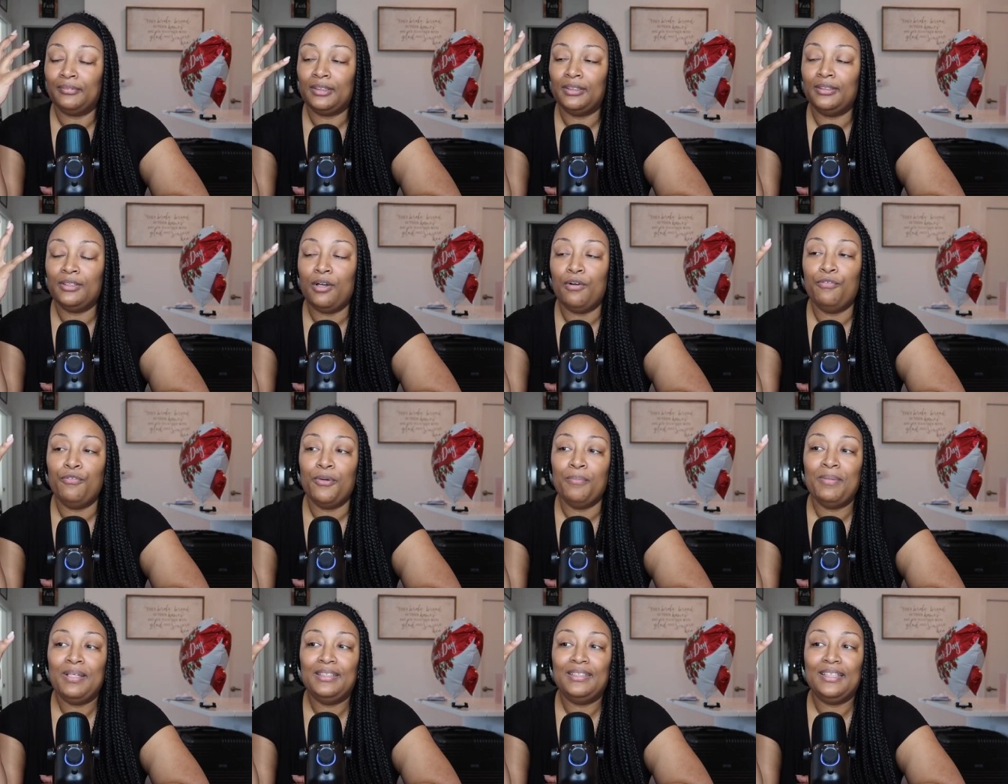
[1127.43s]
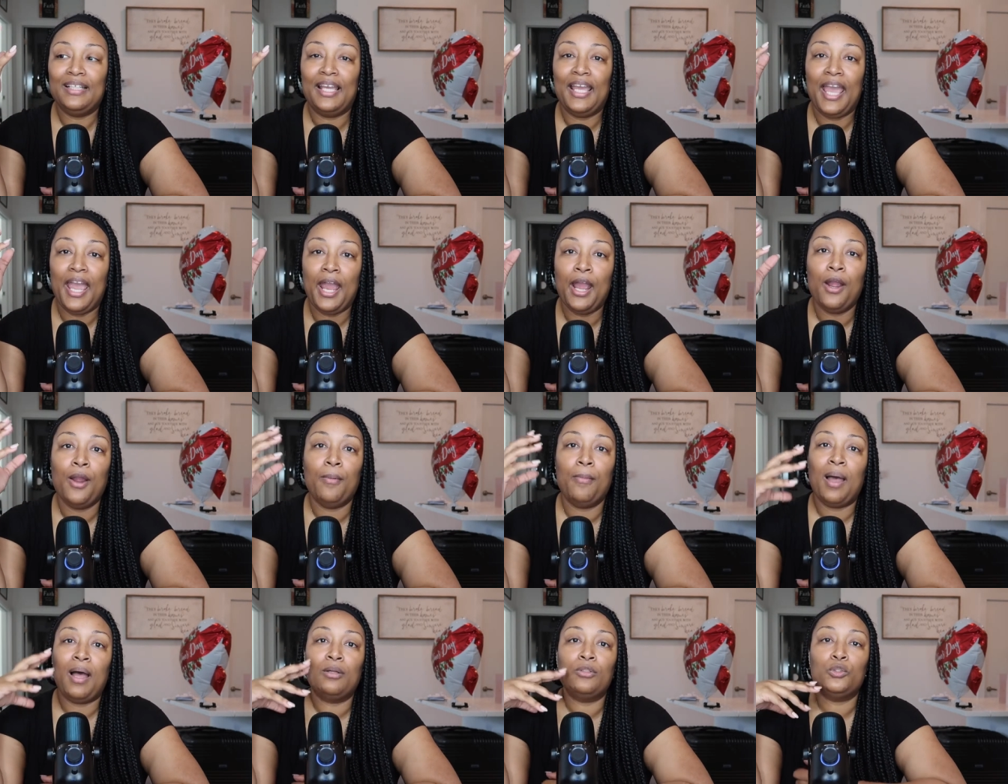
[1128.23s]
so for me to care
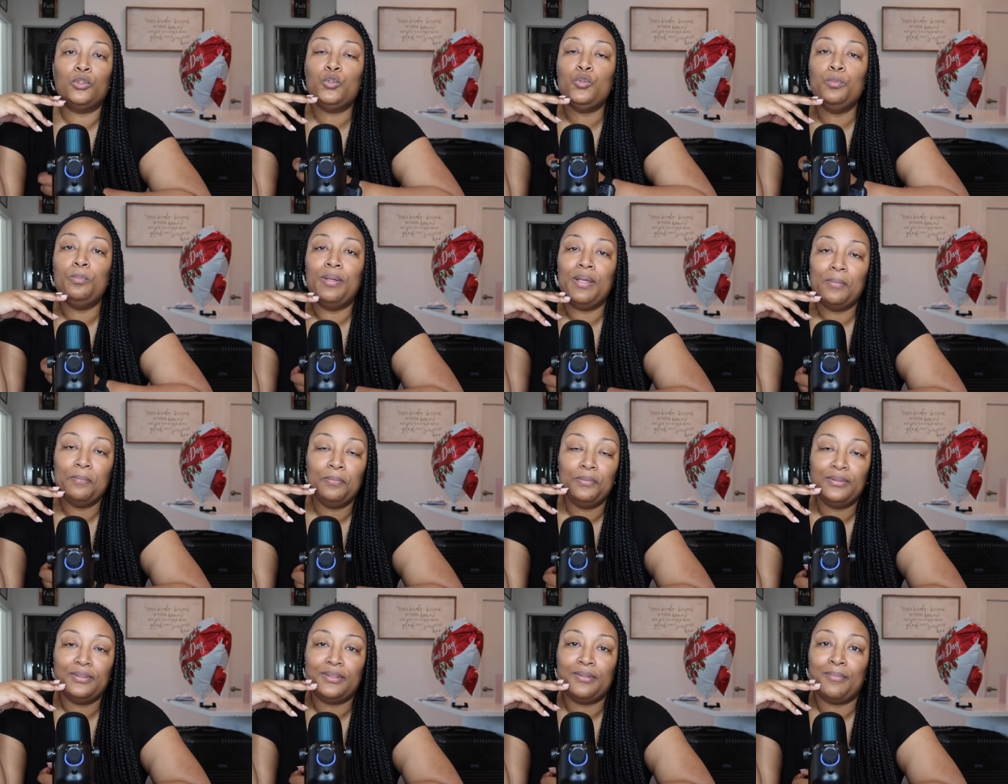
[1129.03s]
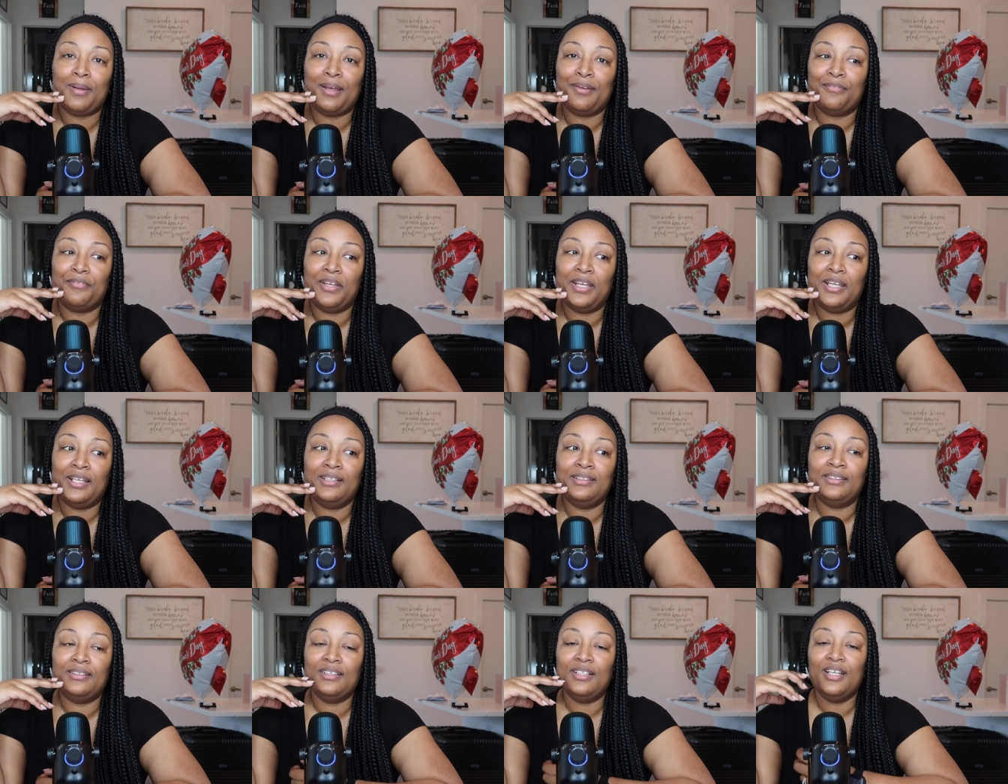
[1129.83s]
about two pimples on my
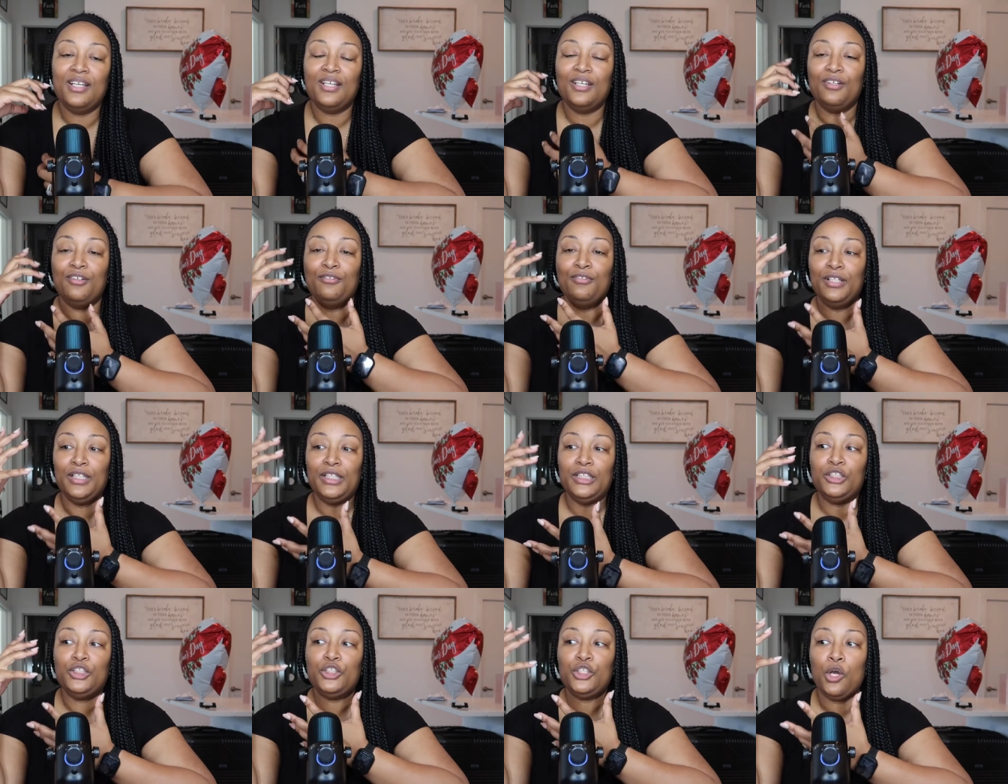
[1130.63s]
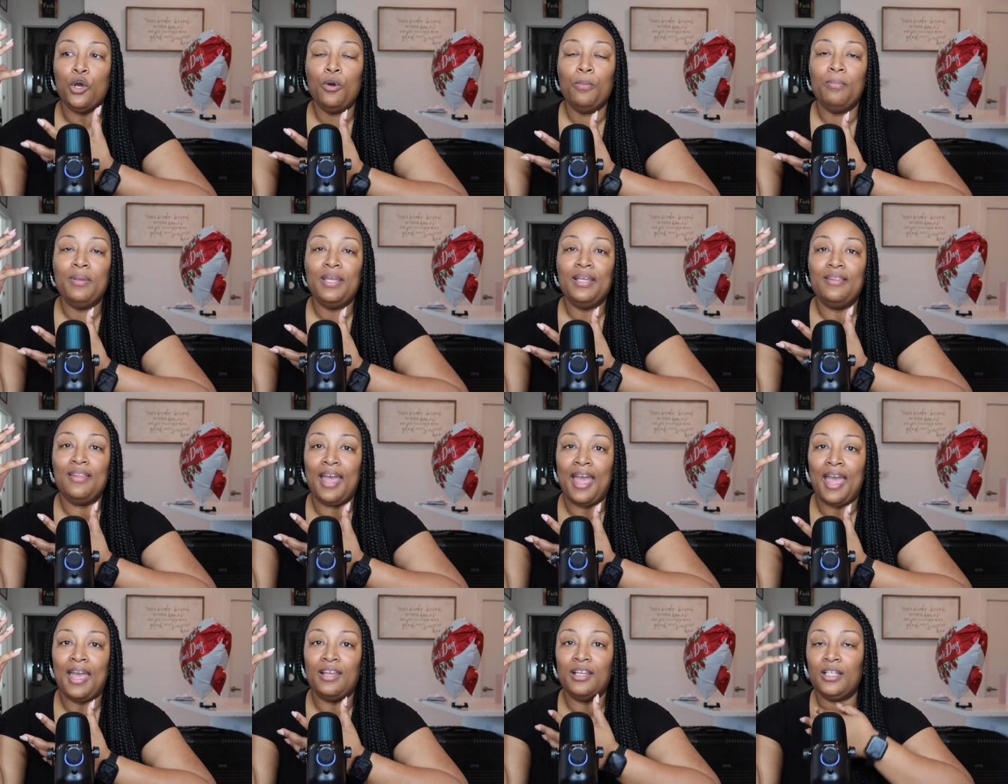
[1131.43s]
face really showed me
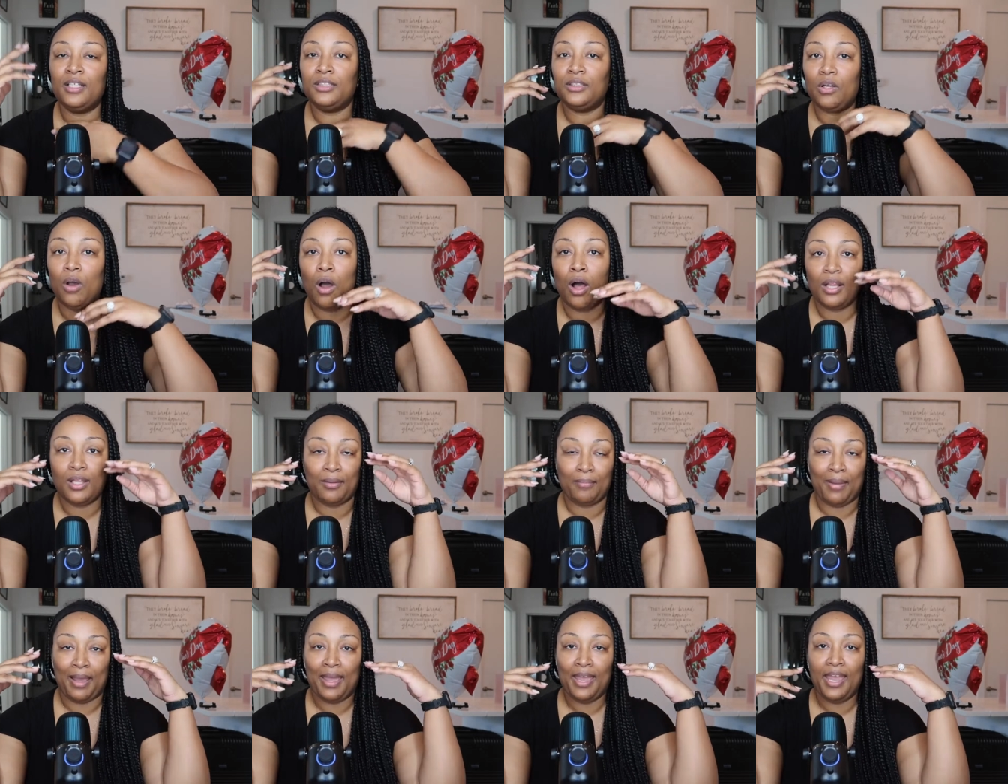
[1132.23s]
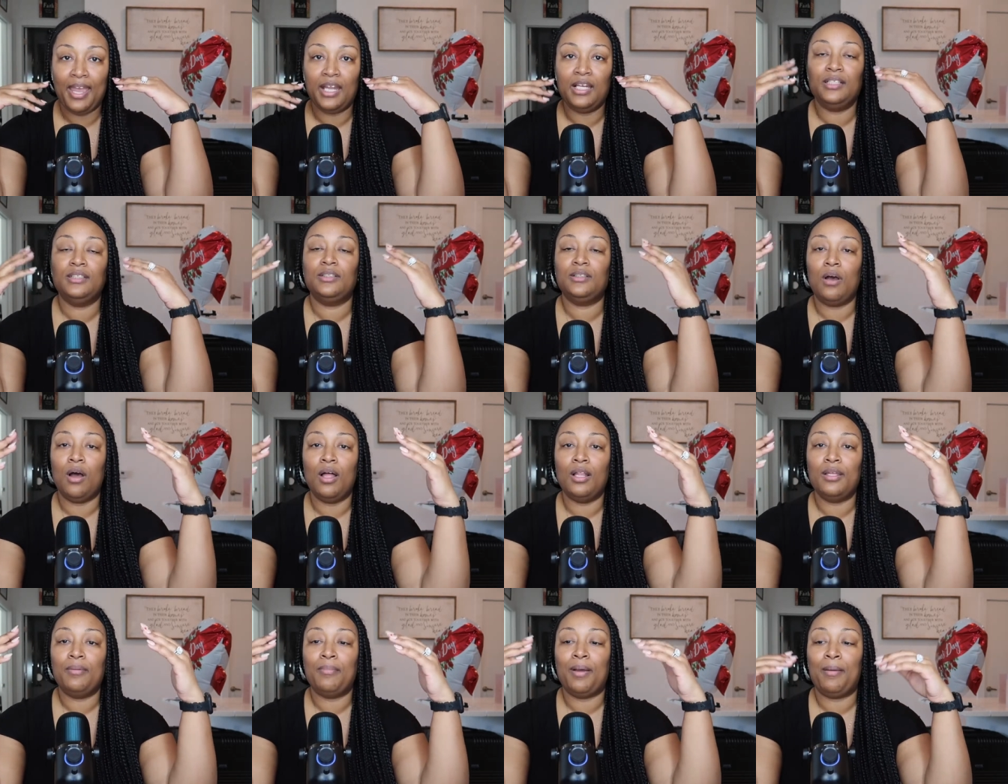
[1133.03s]
that it's all in my head it's
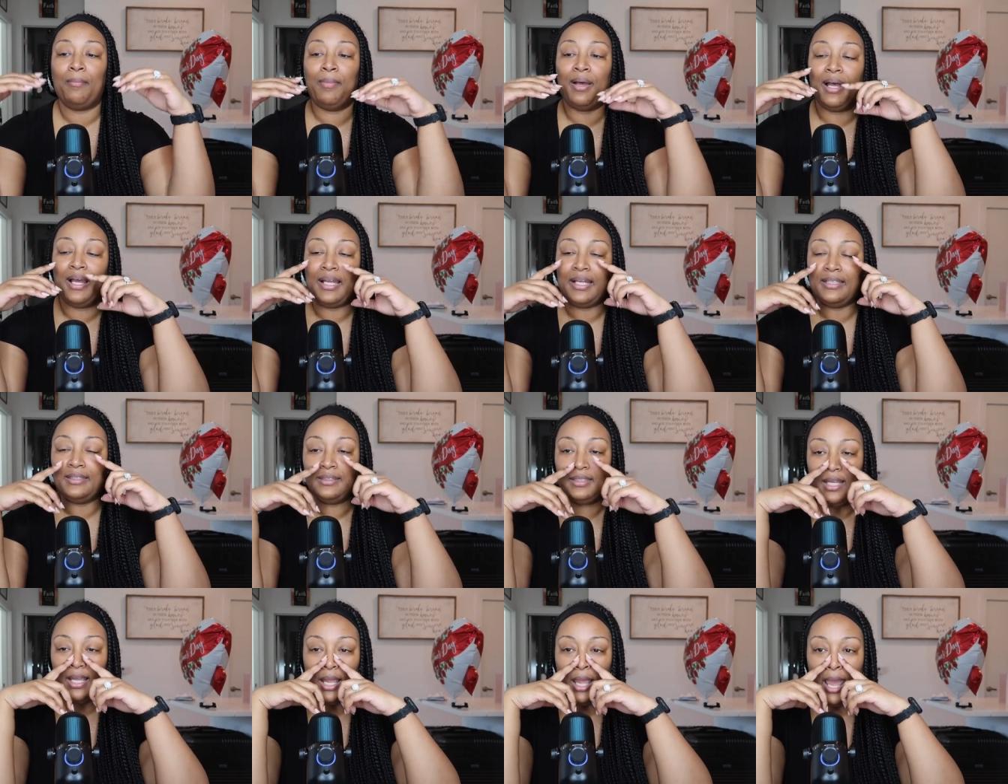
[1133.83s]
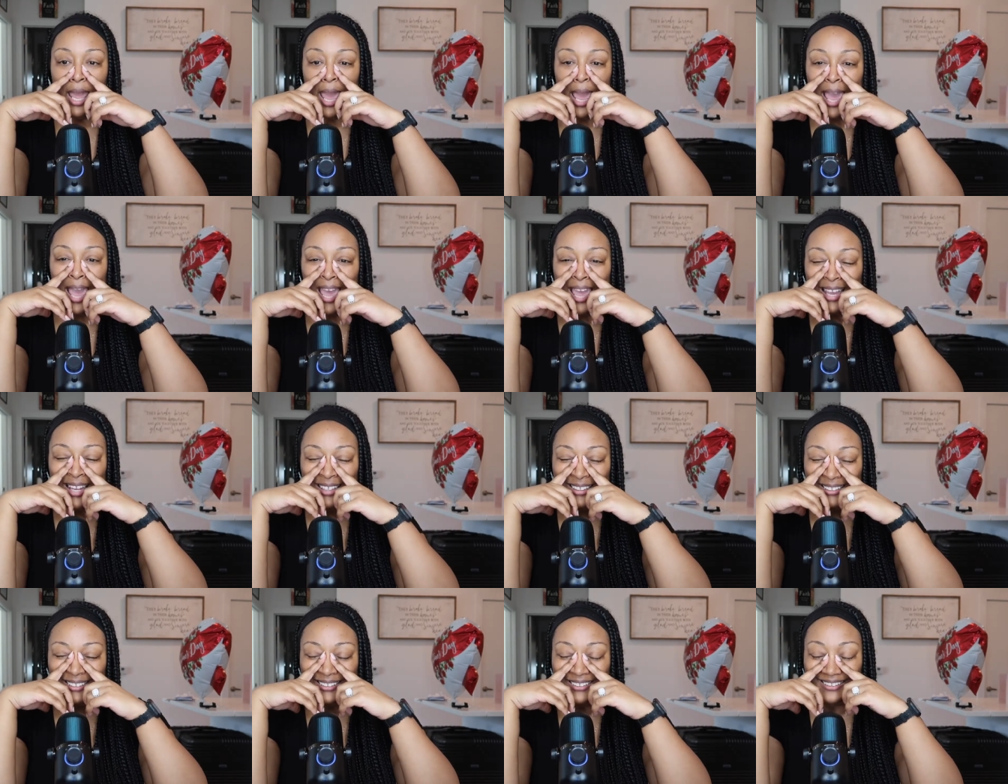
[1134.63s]
all in my mind
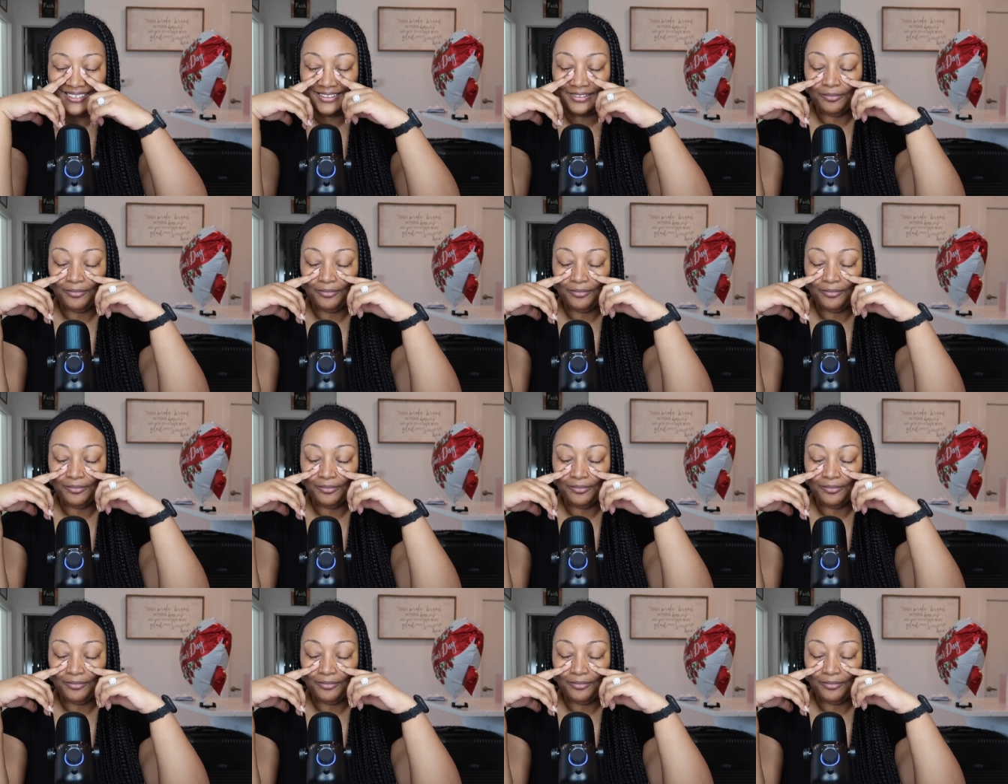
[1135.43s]
and